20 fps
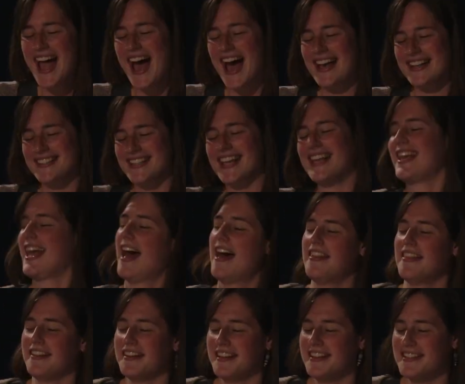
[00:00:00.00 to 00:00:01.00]
as they
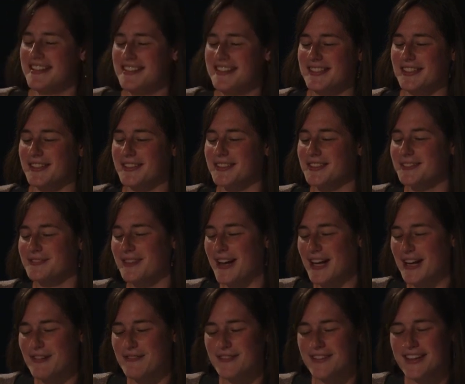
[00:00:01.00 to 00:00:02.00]
gather in a circle
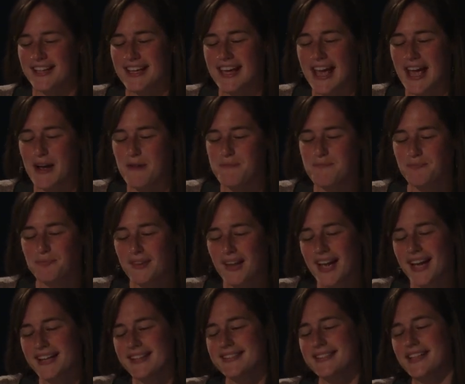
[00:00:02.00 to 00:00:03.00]
ready for the game.
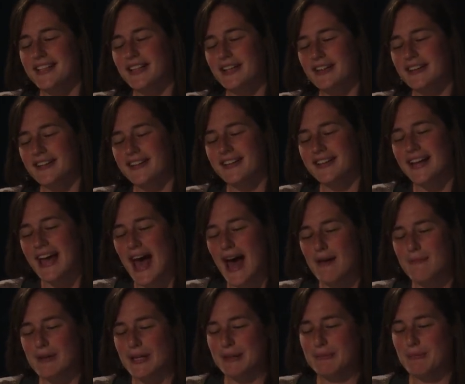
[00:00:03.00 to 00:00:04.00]
Exterior
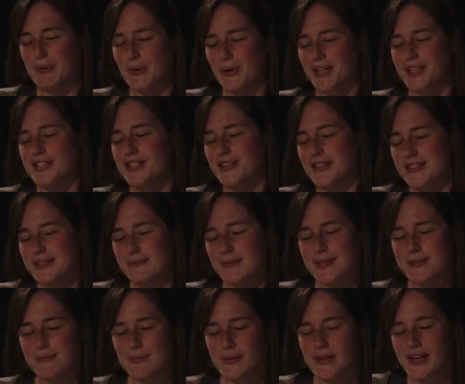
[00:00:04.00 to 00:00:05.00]
cabin porch
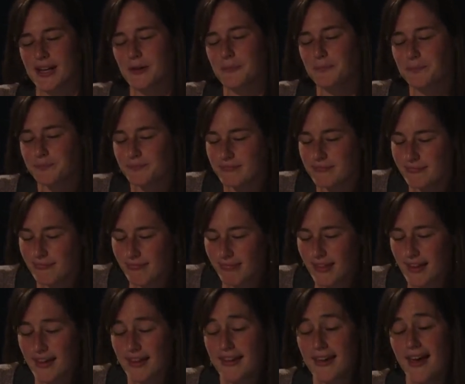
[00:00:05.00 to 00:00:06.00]
Christmas morning.
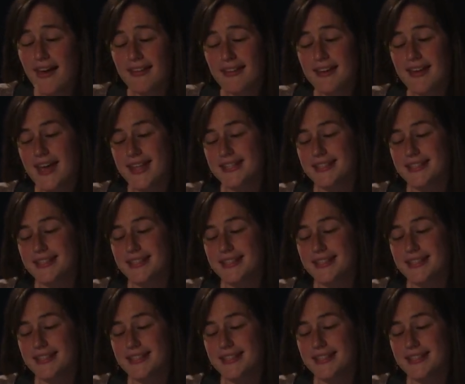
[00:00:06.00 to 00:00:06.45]
Kelly and